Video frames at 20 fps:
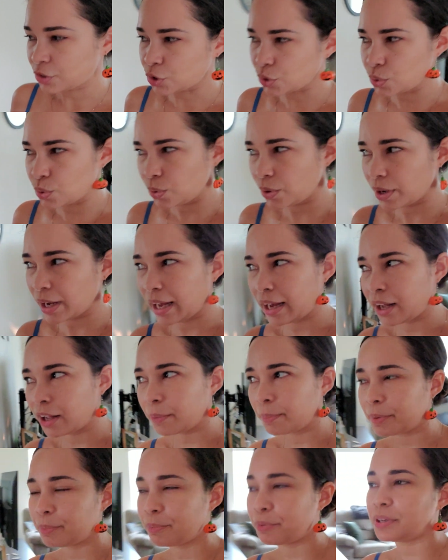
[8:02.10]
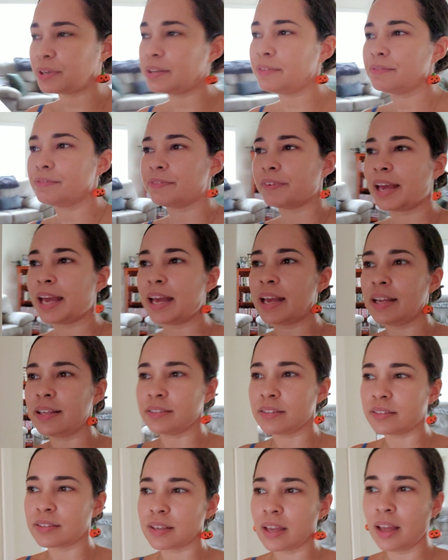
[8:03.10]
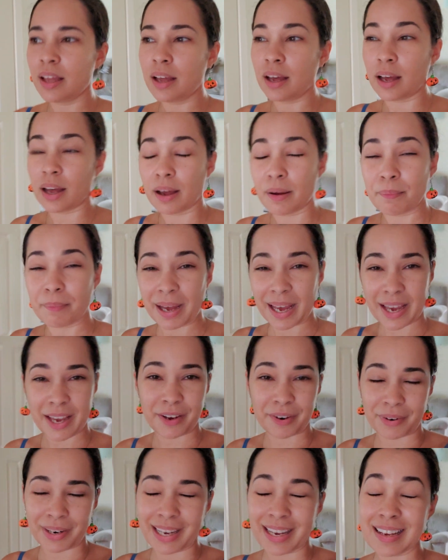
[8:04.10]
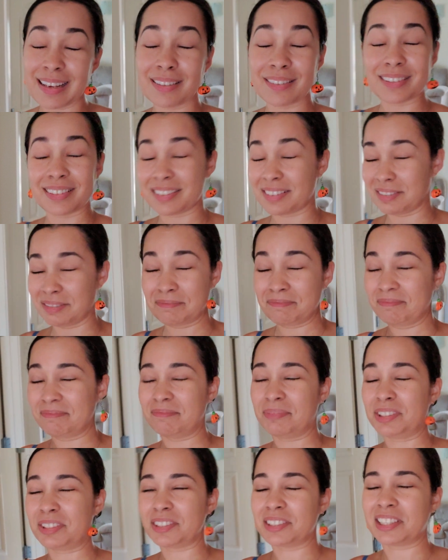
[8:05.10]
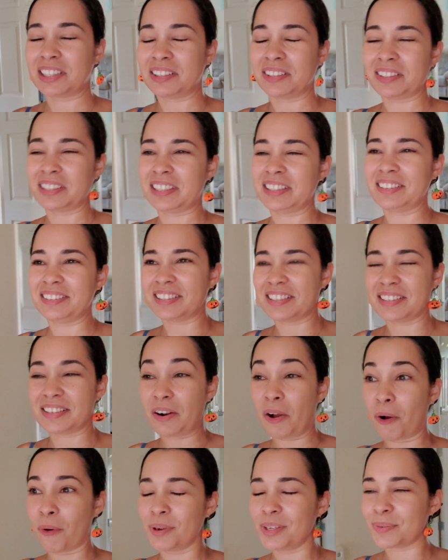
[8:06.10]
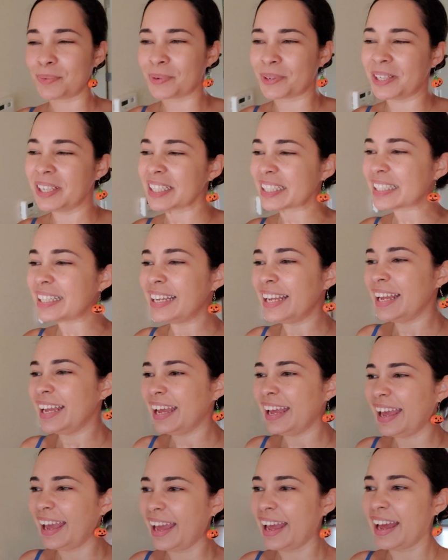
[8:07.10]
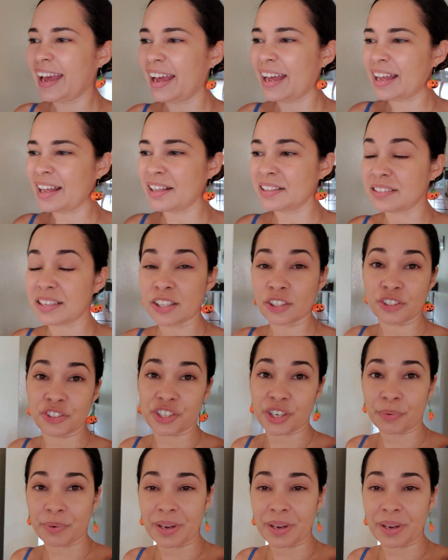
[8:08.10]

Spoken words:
to help prevent migraines, which clearly doesn't always work, and allergic